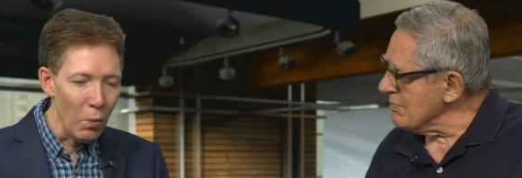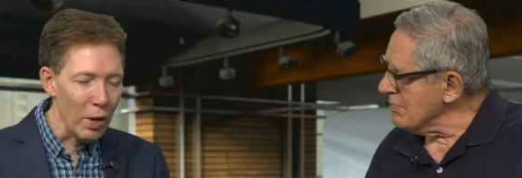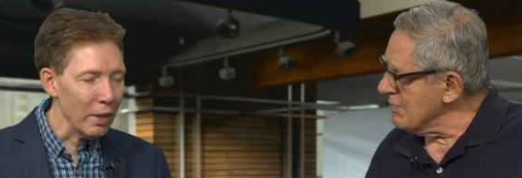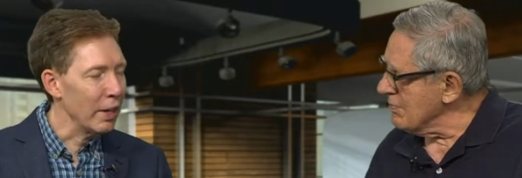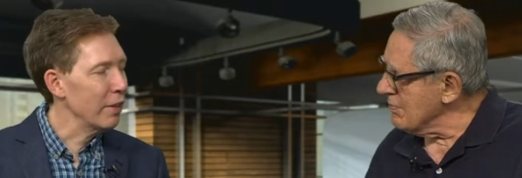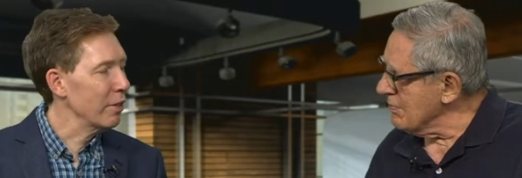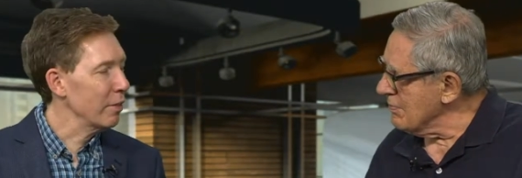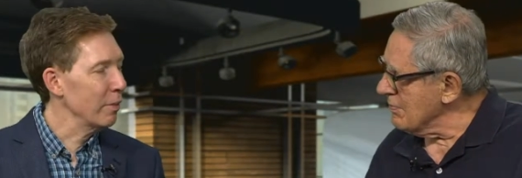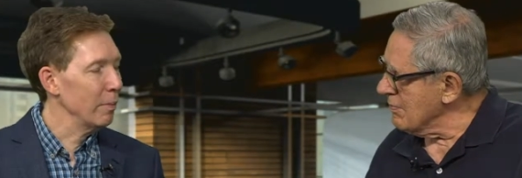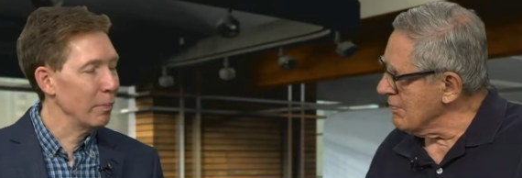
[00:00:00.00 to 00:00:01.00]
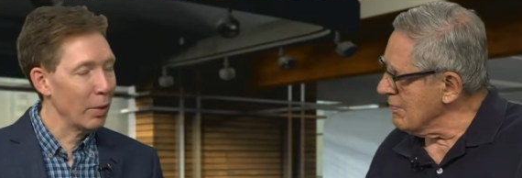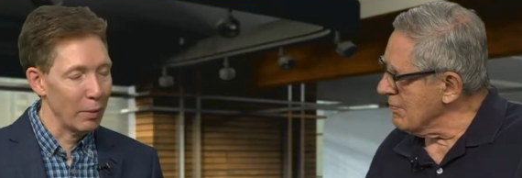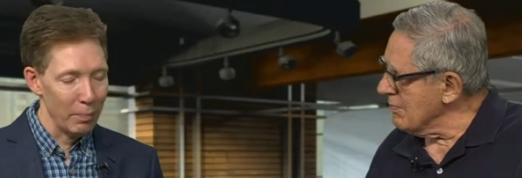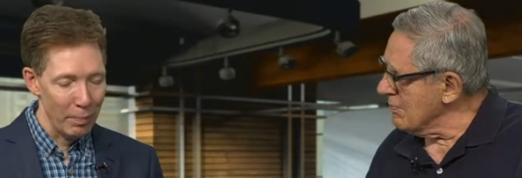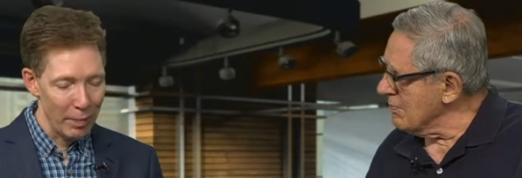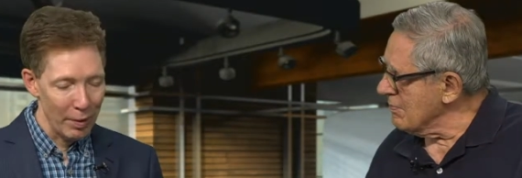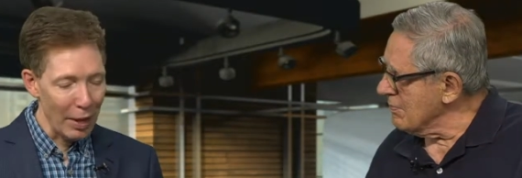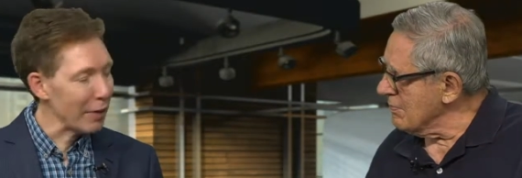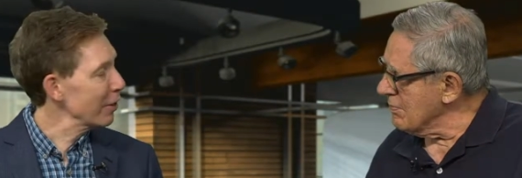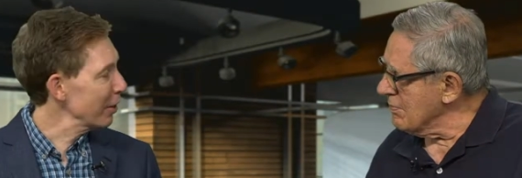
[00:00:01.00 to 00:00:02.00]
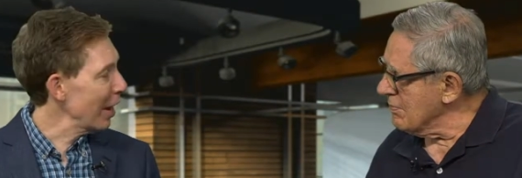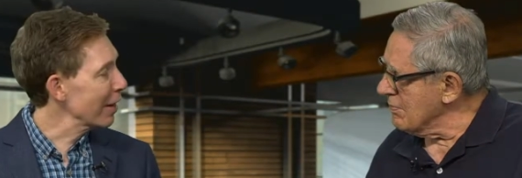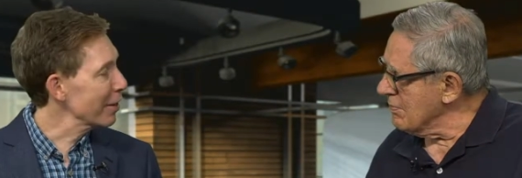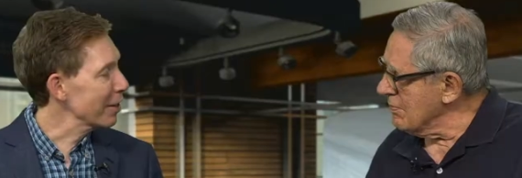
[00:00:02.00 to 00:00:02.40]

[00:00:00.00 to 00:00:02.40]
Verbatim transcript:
Speaker 1: Well, it's well that's that's a